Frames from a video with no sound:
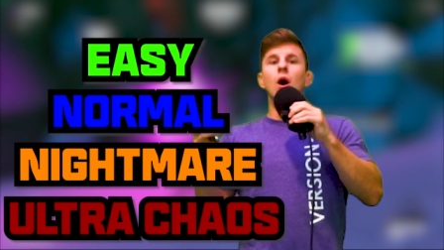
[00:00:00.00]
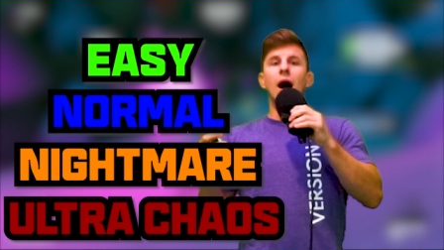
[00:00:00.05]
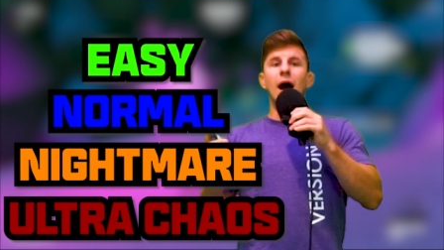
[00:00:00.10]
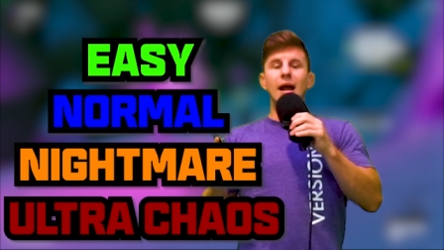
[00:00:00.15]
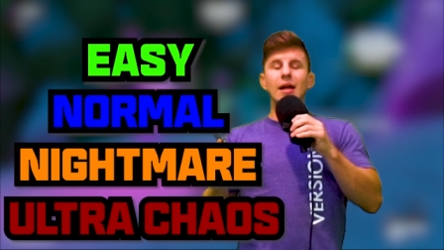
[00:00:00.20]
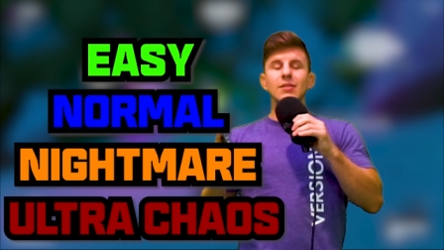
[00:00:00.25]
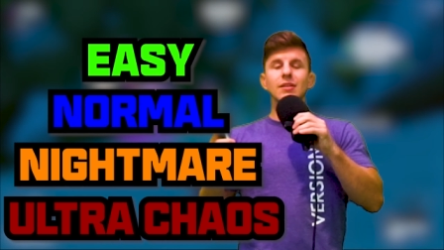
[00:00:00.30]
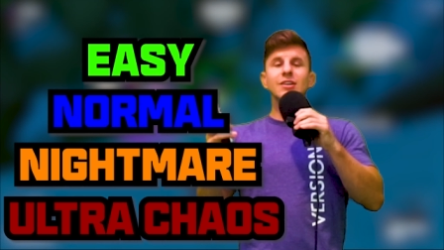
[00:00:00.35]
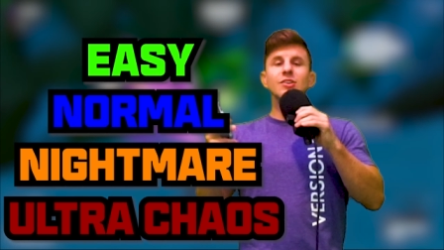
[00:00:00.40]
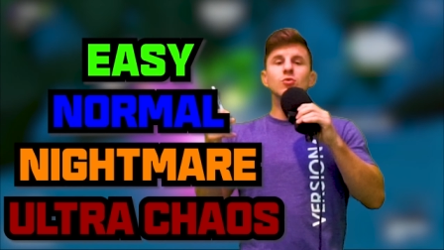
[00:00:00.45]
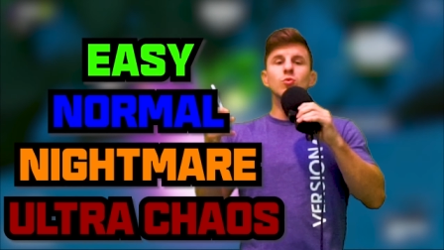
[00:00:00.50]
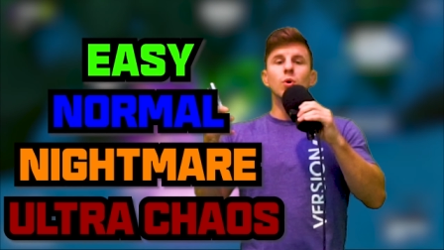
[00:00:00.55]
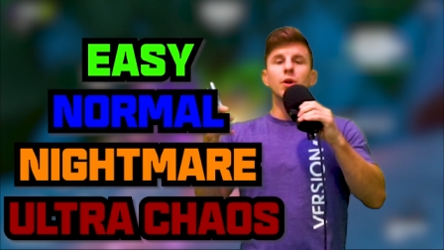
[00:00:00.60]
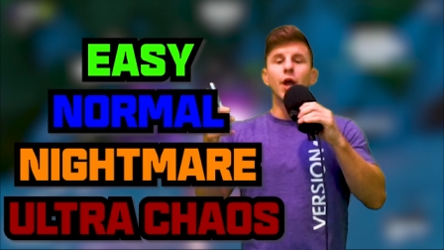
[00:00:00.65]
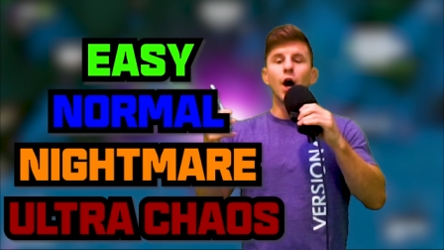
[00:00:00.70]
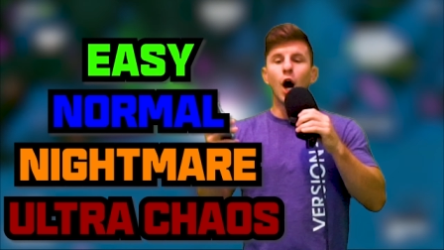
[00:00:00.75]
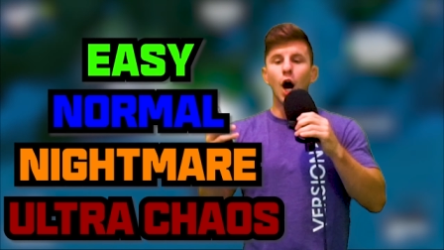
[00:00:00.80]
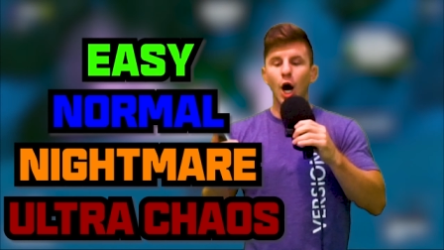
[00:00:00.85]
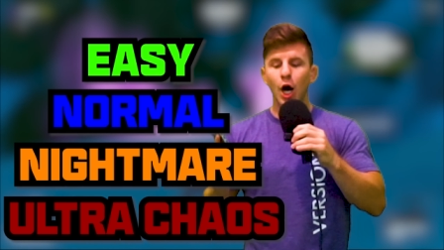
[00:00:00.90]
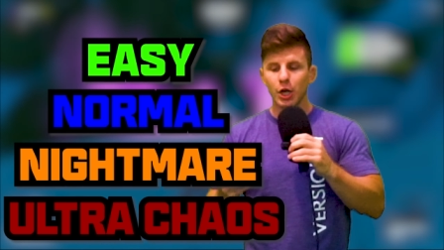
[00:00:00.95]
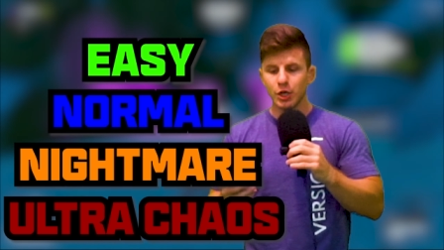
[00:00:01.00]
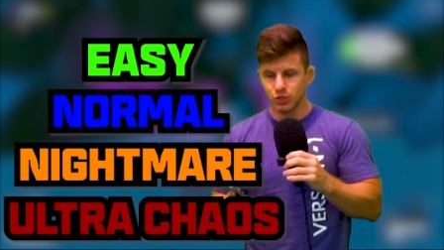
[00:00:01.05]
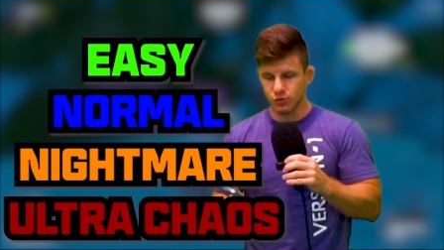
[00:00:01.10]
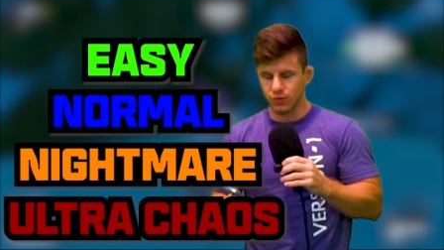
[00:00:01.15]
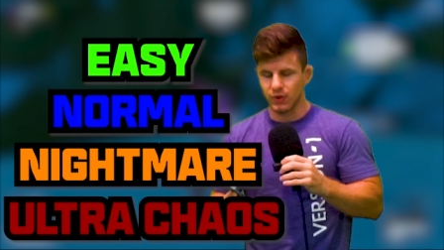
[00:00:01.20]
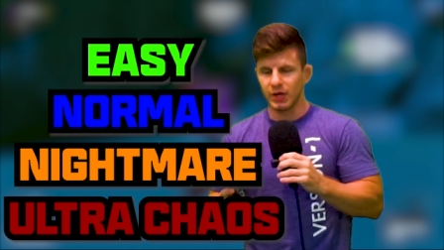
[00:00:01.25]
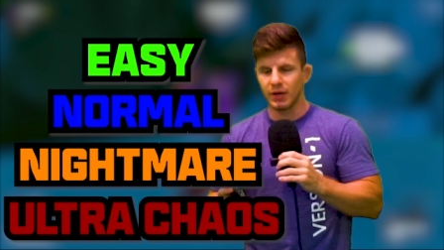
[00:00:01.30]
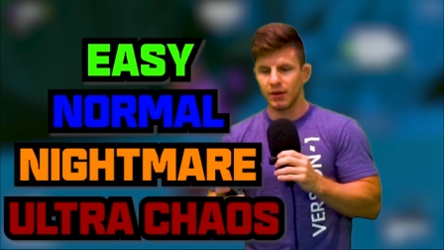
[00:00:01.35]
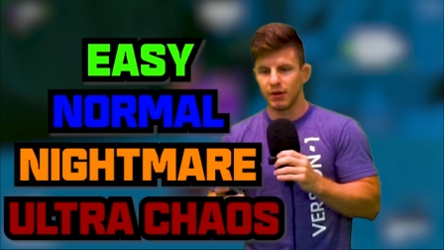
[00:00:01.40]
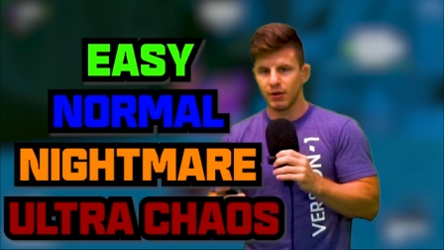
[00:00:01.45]
Island
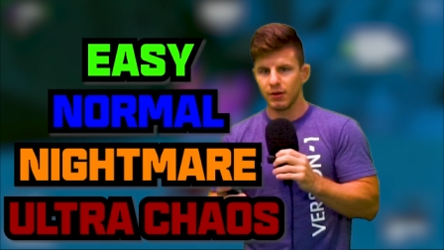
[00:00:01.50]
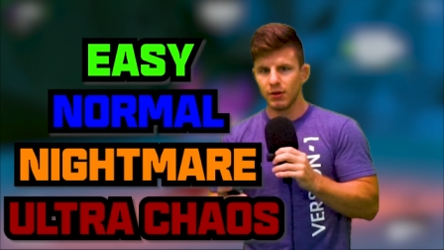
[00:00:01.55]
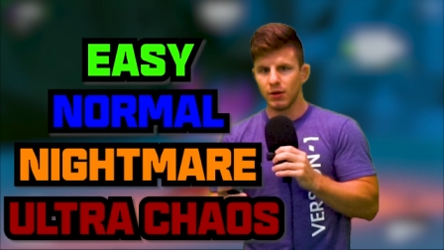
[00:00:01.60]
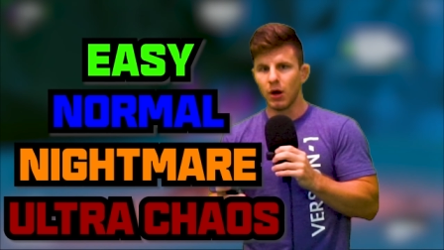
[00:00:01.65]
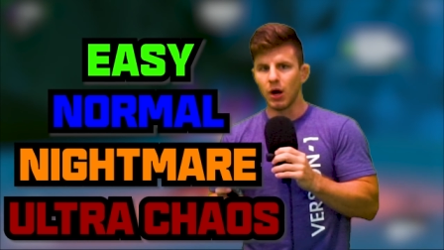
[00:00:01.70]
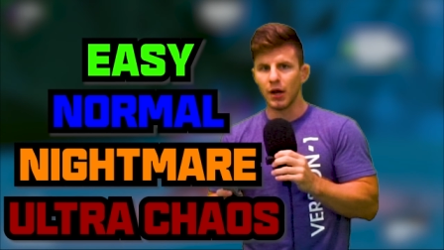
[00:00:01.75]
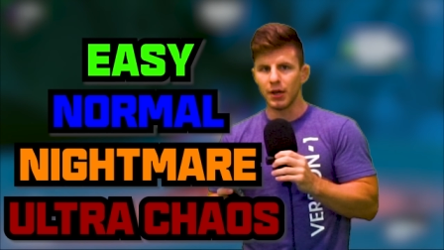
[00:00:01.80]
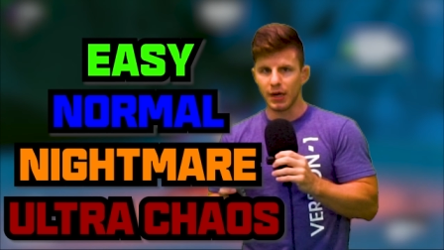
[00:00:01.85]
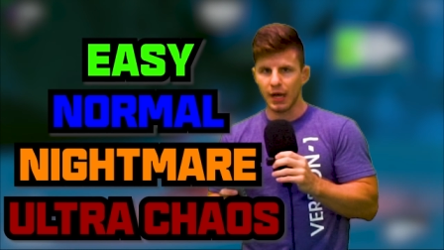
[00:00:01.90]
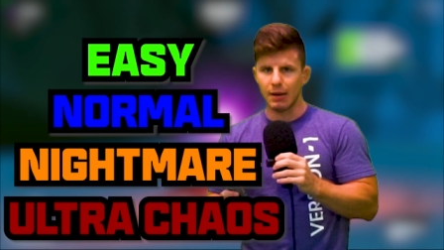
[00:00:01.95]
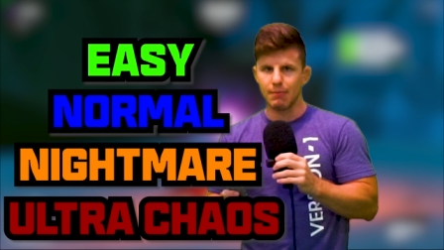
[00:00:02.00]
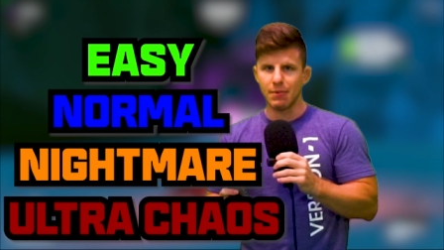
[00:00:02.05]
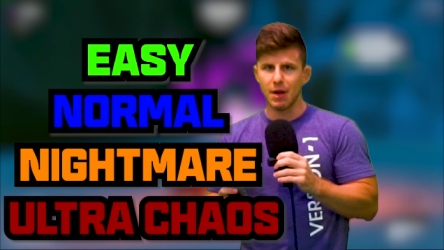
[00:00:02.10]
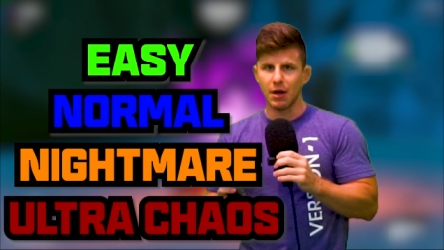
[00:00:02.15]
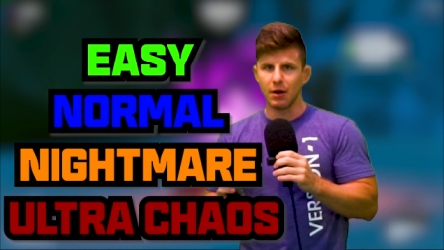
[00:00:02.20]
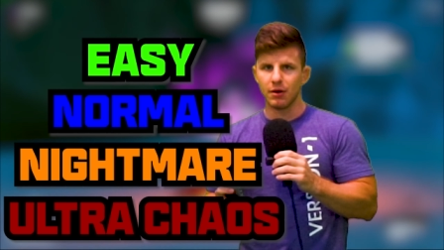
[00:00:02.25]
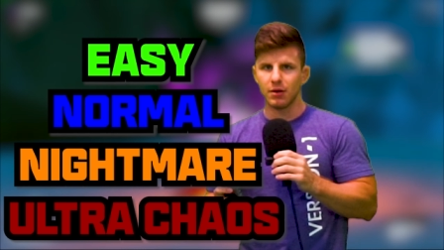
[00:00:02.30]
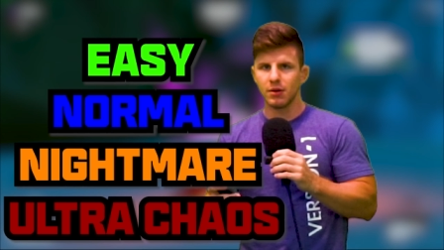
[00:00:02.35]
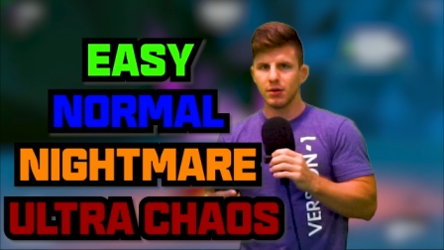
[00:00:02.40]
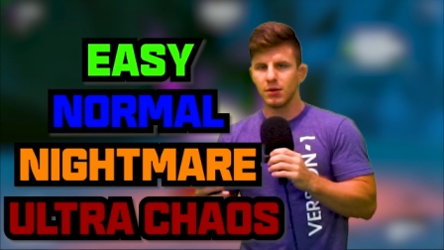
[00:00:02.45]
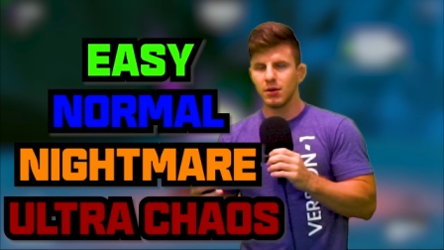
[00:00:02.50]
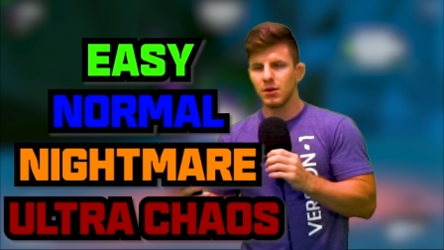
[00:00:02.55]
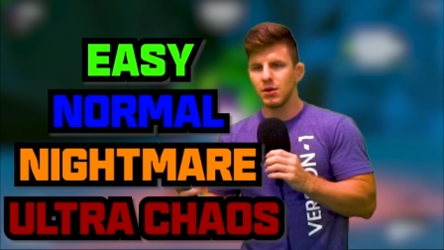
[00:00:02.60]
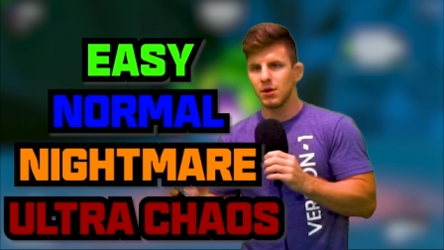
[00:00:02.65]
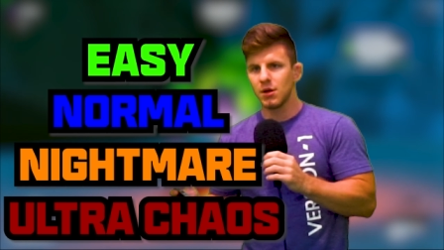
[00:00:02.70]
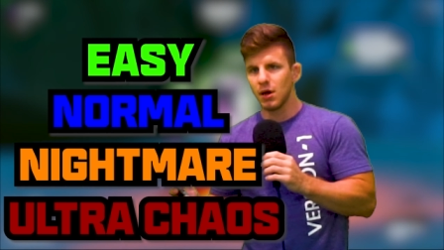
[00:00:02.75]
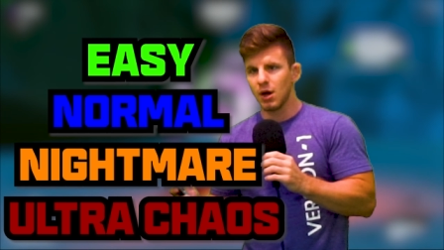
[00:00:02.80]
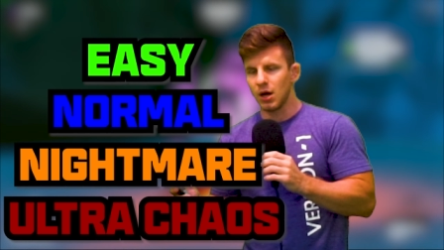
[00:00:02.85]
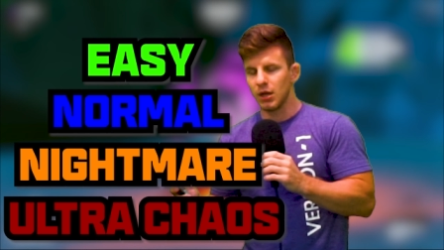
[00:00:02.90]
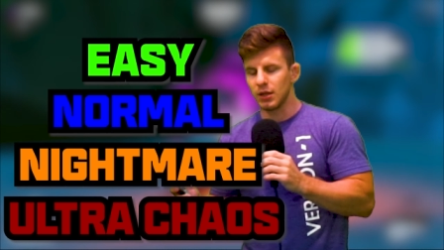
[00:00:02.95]
100 on Nightmare
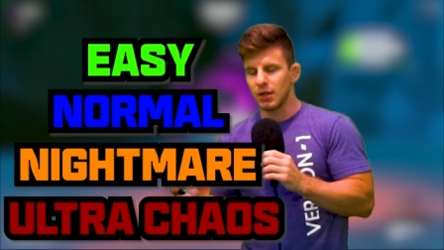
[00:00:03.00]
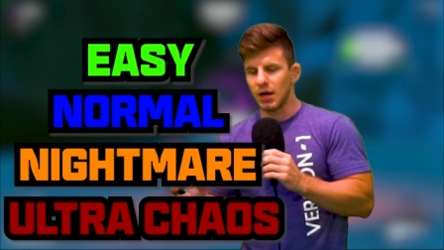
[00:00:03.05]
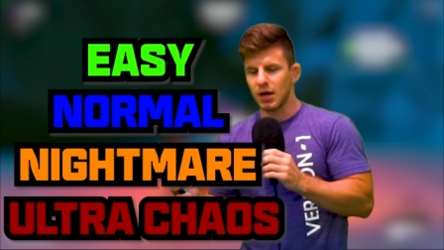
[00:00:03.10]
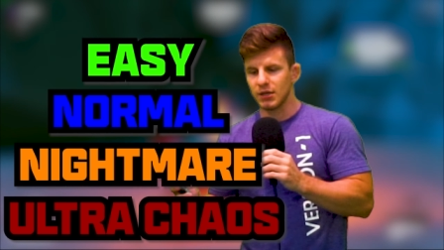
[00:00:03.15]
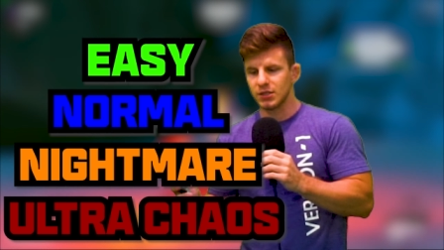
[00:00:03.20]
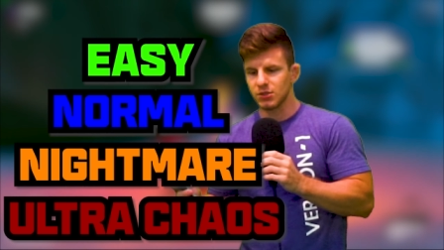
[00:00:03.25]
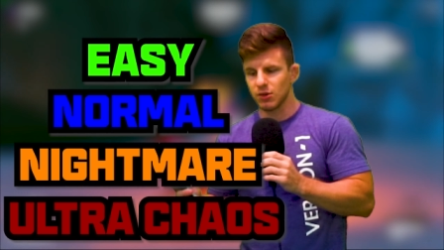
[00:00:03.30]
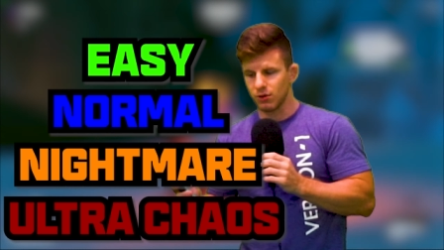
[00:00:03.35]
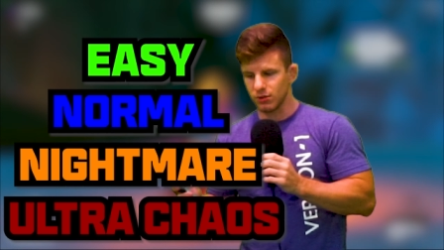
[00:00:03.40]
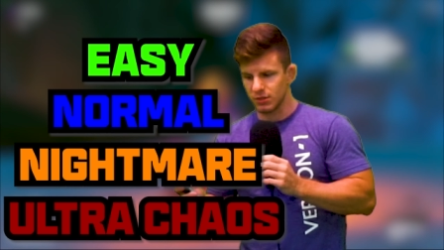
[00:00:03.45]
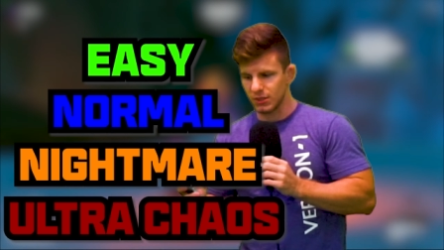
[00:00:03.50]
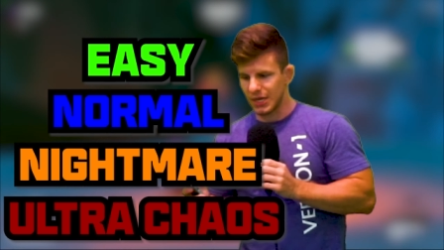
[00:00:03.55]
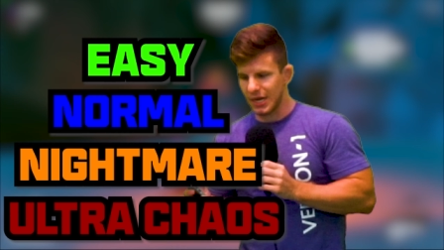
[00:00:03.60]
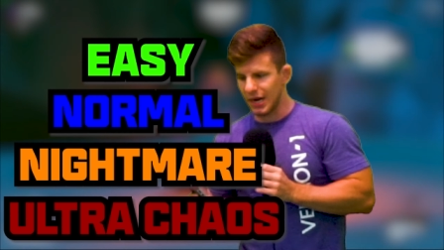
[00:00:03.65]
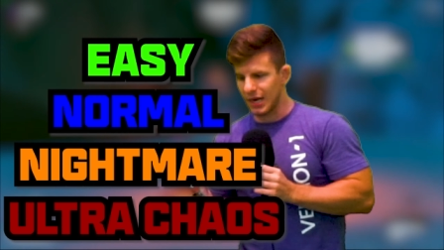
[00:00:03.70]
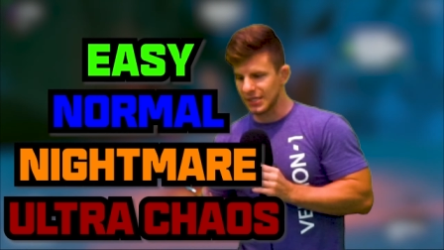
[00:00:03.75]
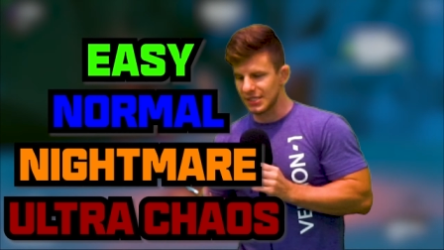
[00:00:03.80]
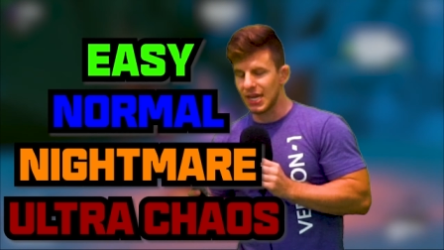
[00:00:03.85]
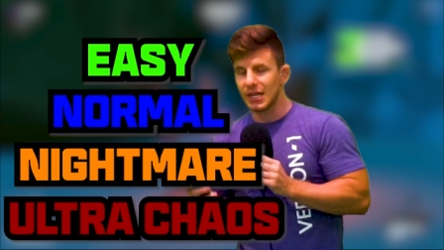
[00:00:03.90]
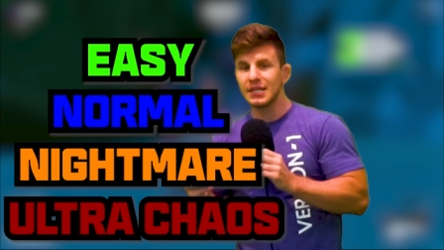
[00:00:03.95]
unlocks Ultra Chaos.